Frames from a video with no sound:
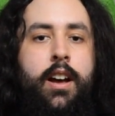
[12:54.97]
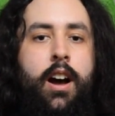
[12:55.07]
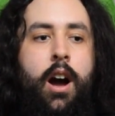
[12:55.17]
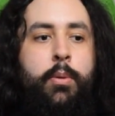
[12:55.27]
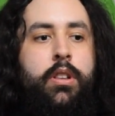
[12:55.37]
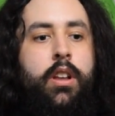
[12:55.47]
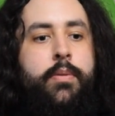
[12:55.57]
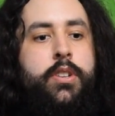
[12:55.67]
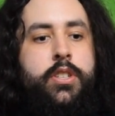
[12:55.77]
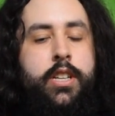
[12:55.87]
I would
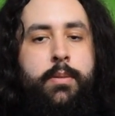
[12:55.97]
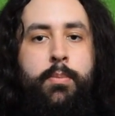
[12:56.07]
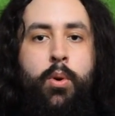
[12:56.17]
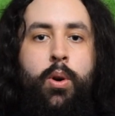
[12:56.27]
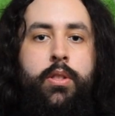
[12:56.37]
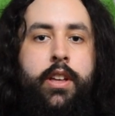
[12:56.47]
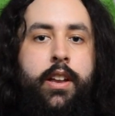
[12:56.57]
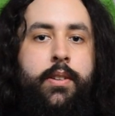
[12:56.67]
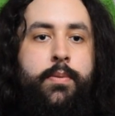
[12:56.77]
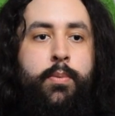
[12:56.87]
love to see more
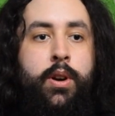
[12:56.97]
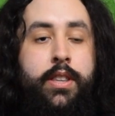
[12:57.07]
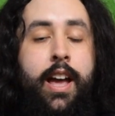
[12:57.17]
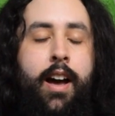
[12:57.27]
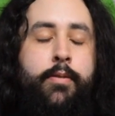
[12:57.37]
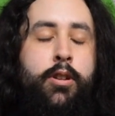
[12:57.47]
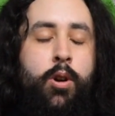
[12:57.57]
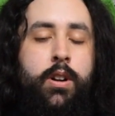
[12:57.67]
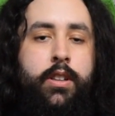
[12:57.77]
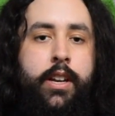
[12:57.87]
than what they have
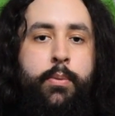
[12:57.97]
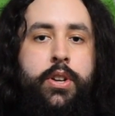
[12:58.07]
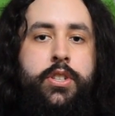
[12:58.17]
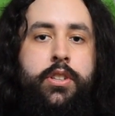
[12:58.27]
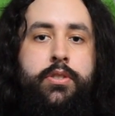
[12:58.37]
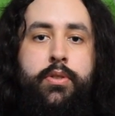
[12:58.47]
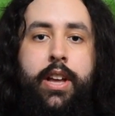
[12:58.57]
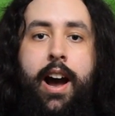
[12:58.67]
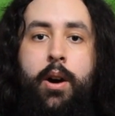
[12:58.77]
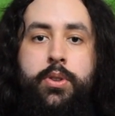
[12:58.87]
currently, which is for the
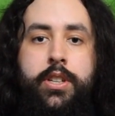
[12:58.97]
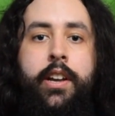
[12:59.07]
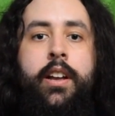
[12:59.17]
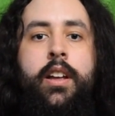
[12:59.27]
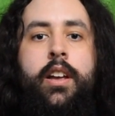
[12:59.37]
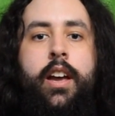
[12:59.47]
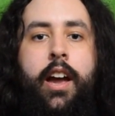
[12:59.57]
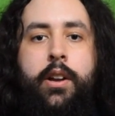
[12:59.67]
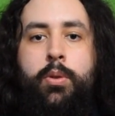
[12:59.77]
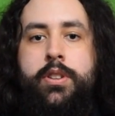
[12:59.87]
housing,
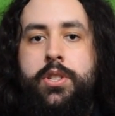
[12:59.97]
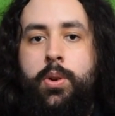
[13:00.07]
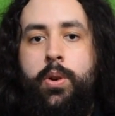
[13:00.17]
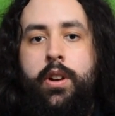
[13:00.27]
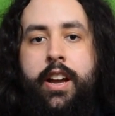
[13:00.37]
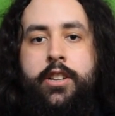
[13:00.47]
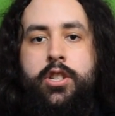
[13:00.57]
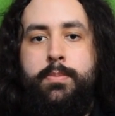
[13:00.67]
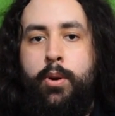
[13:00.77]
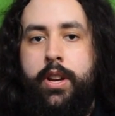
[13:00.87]
a crystal, a
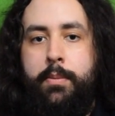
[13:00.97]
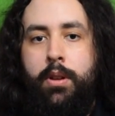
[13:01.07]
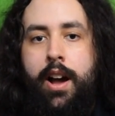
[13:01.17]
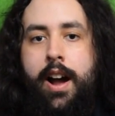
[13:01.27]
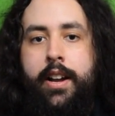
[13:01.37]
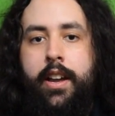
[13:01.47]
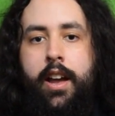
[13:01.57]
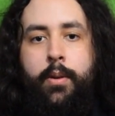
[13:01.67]
smoky black, a